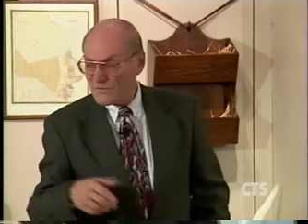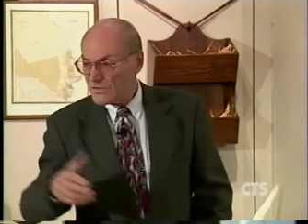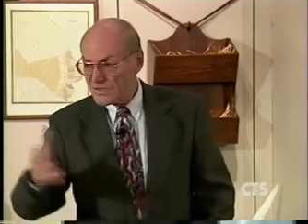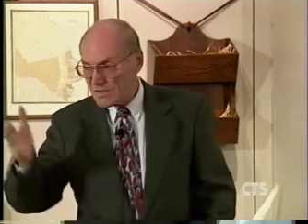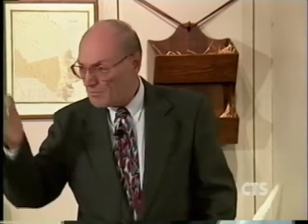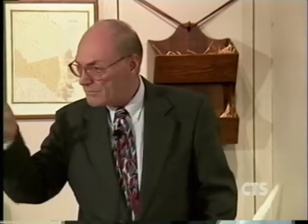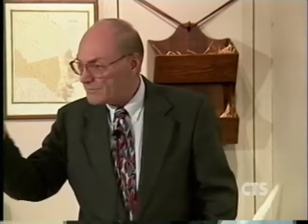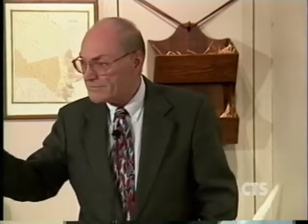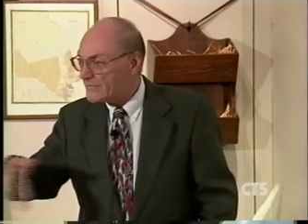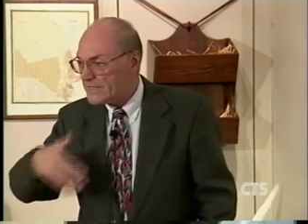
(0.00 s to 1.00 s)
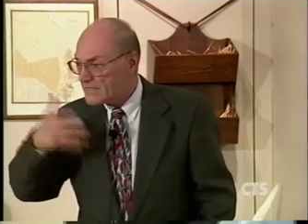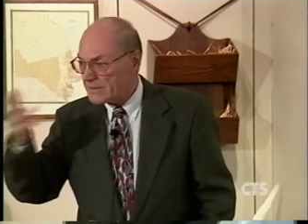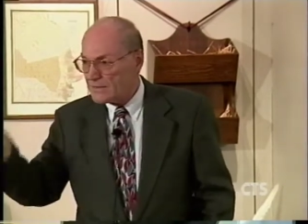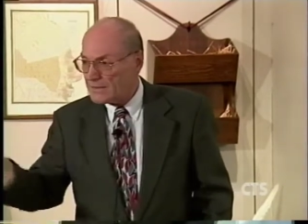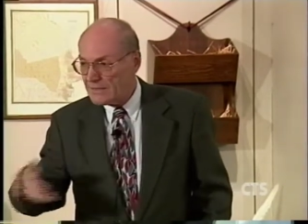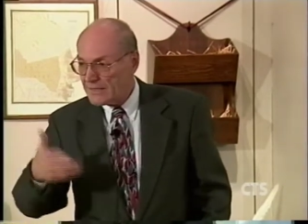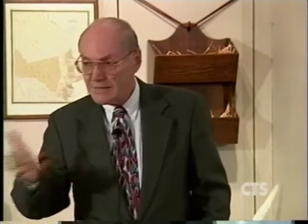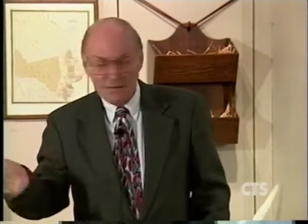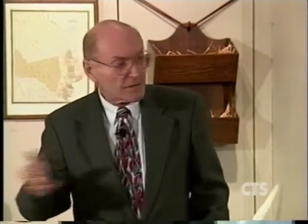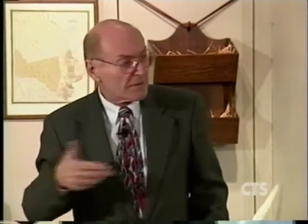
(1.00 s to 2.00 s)
For some reason, it had
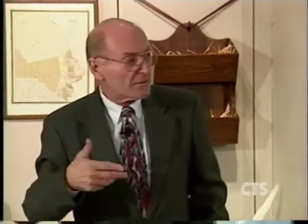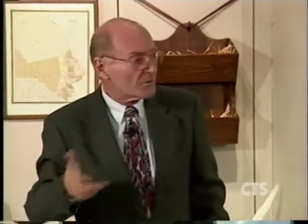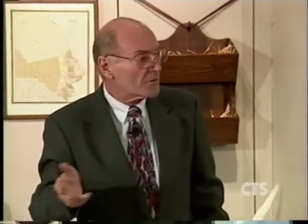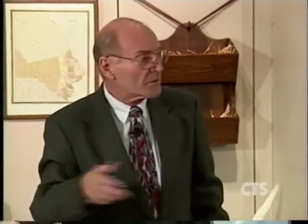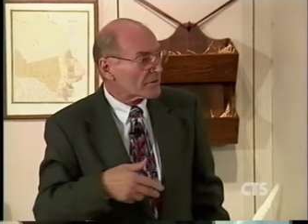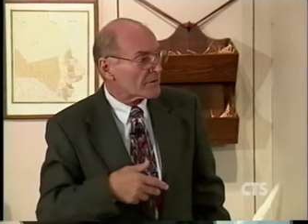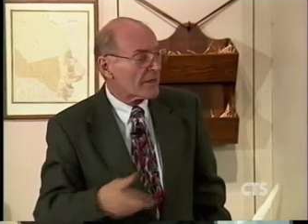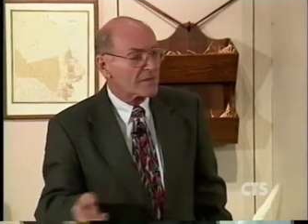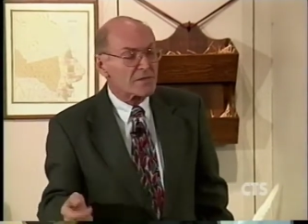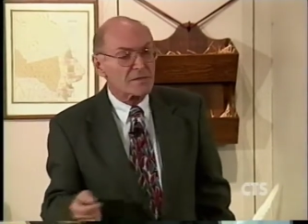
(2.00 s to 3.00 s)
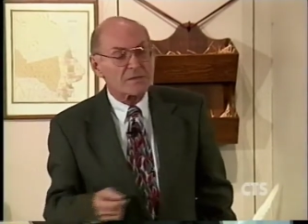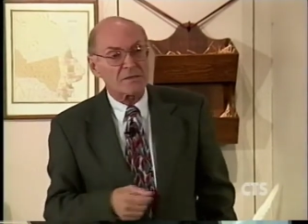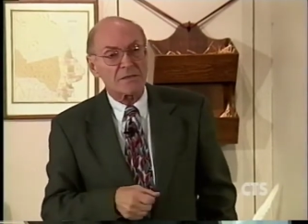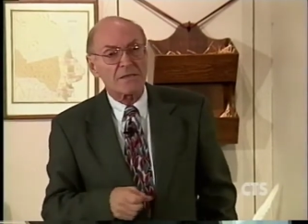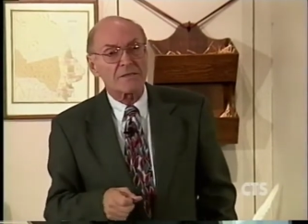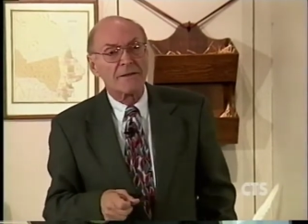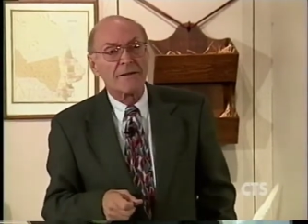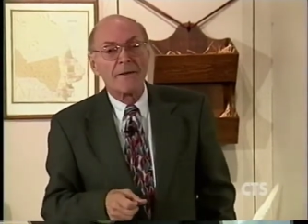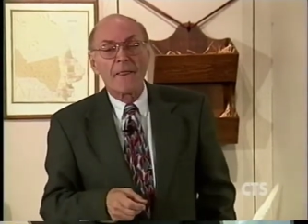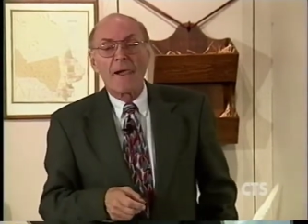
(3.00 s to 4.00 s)
nothing to do with Hansen's disease.
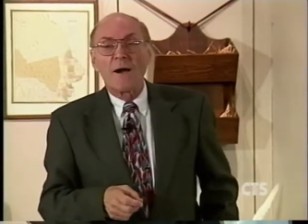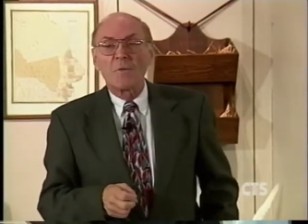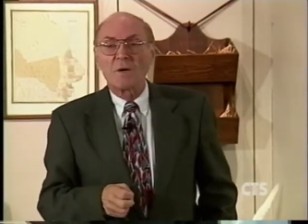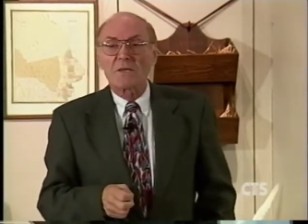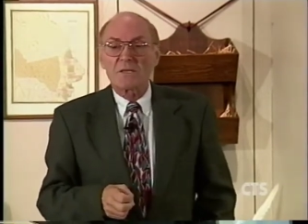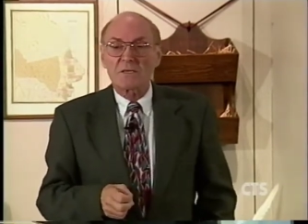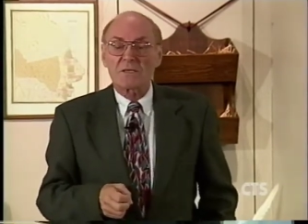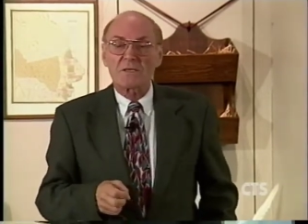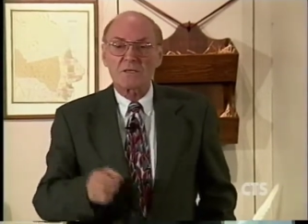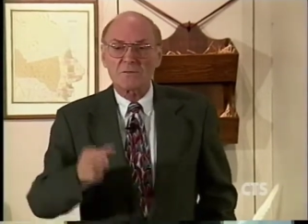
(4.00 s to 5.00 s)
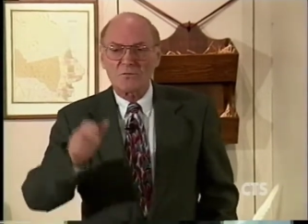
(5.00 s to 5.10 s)
But this, this